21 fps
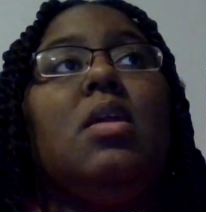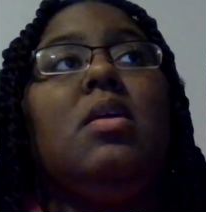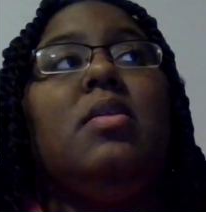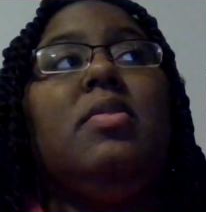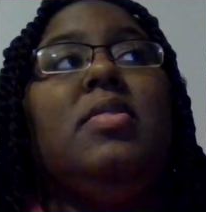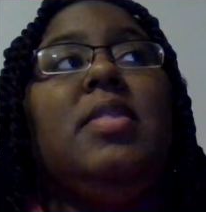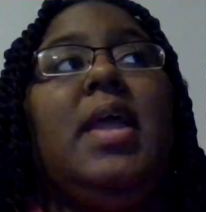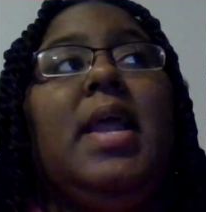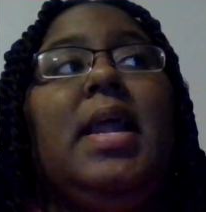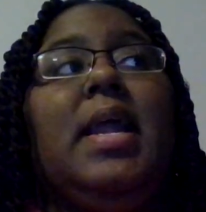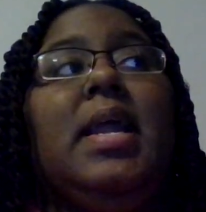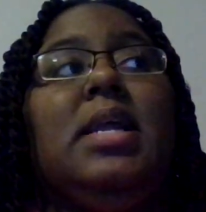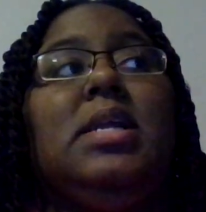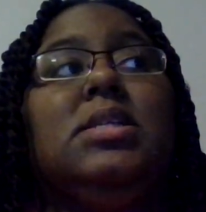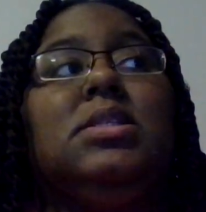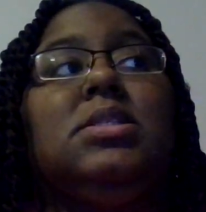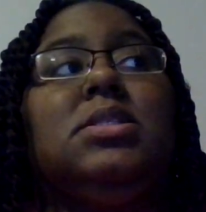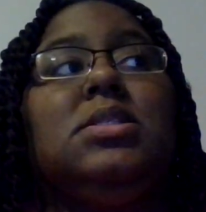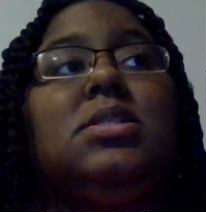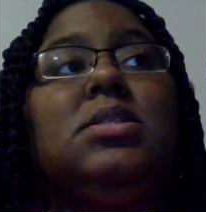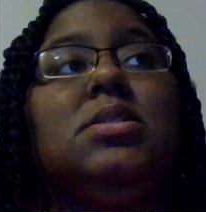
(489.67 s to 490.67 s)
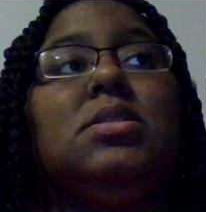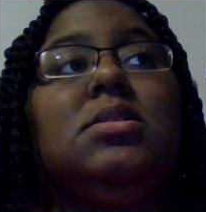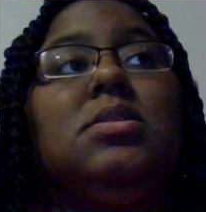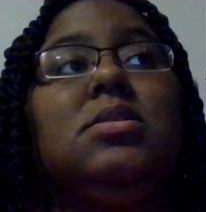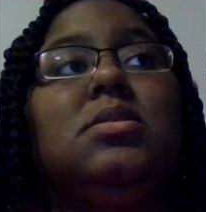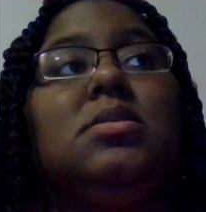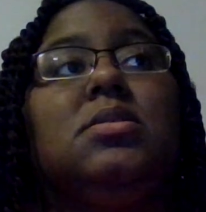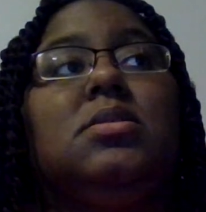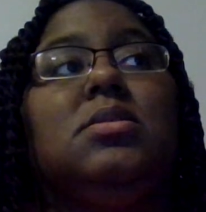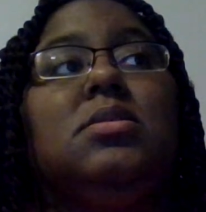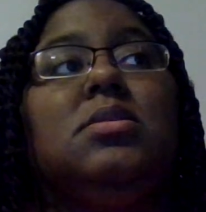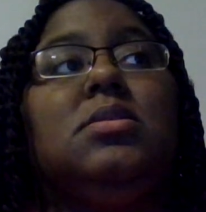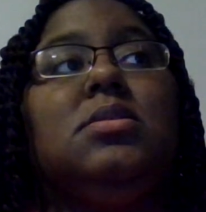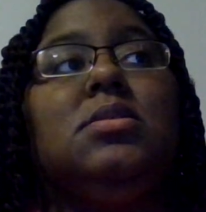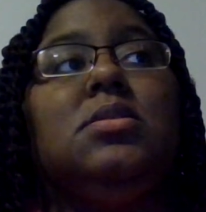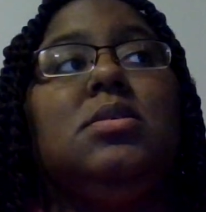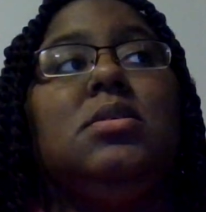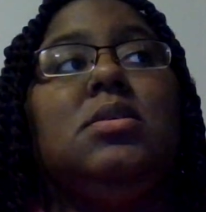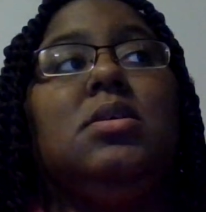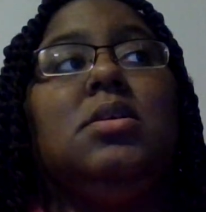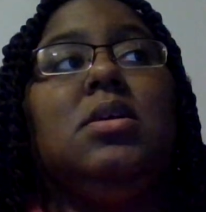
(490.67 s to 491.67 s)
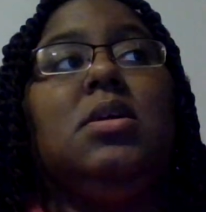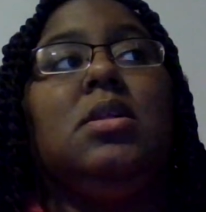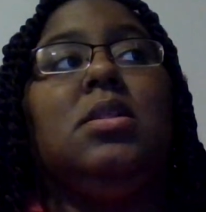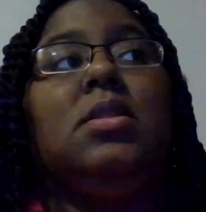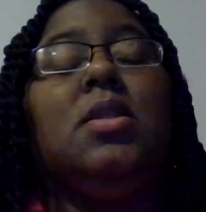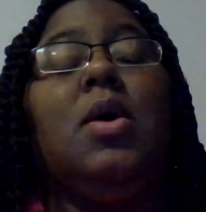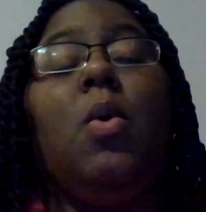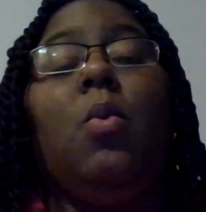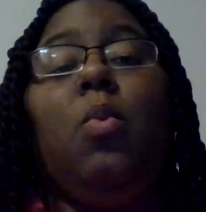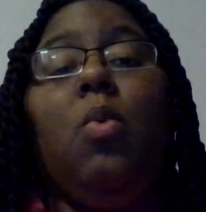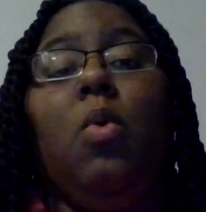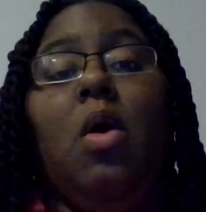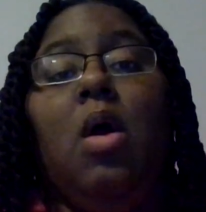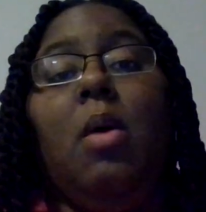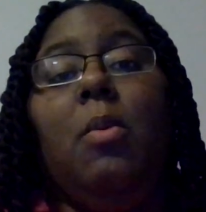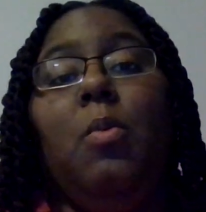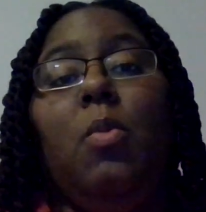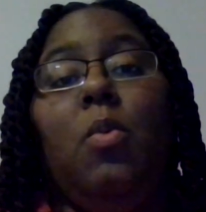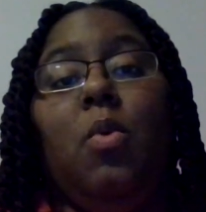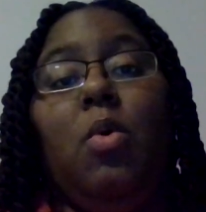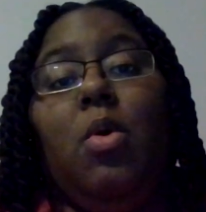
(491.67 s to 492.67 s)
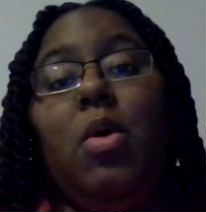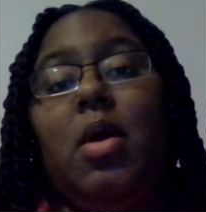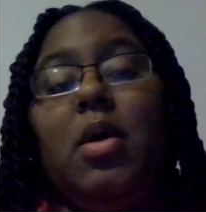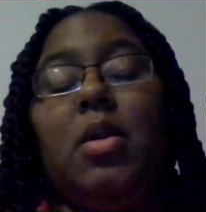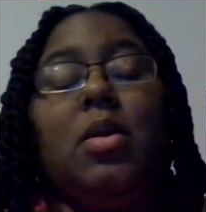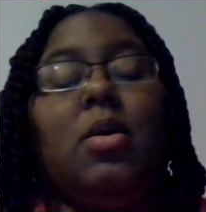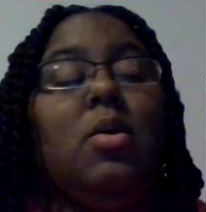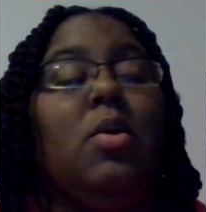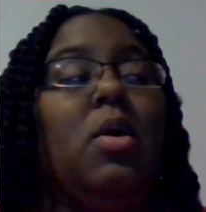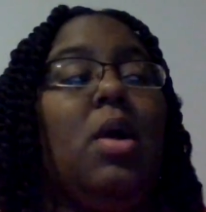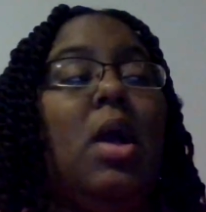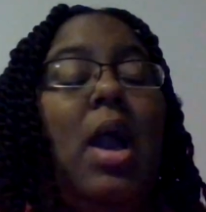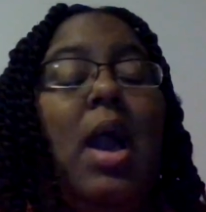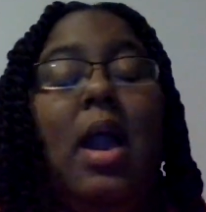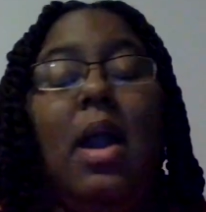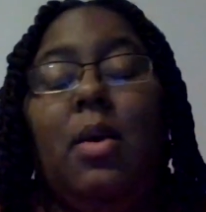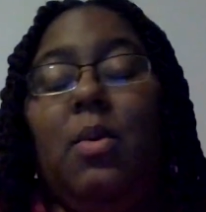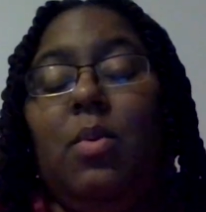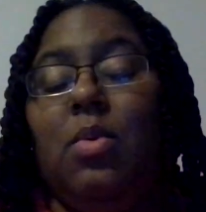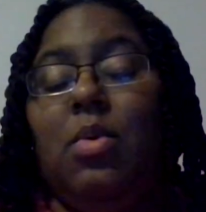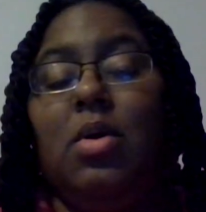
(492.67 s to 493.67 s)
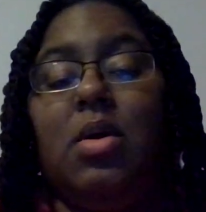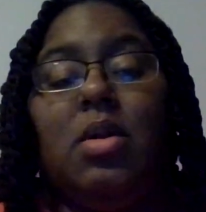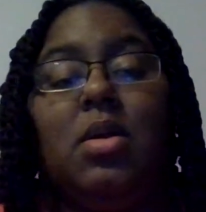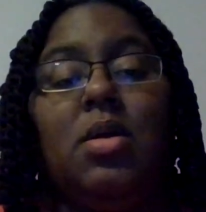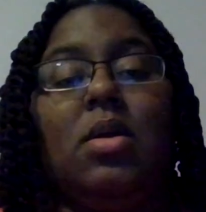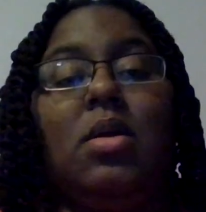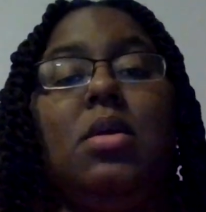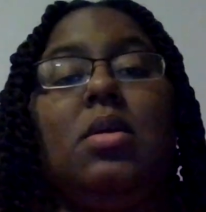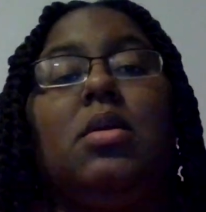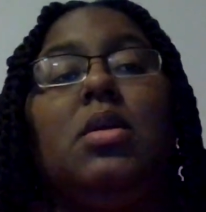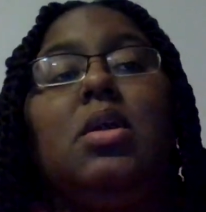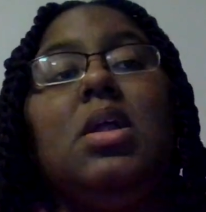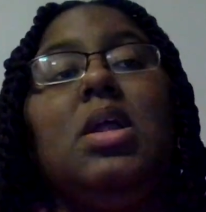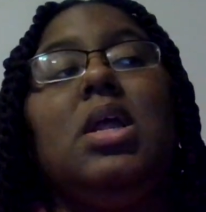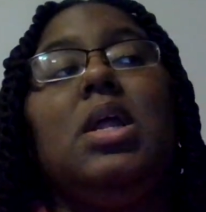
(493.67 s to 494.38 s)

that the warm water or hot water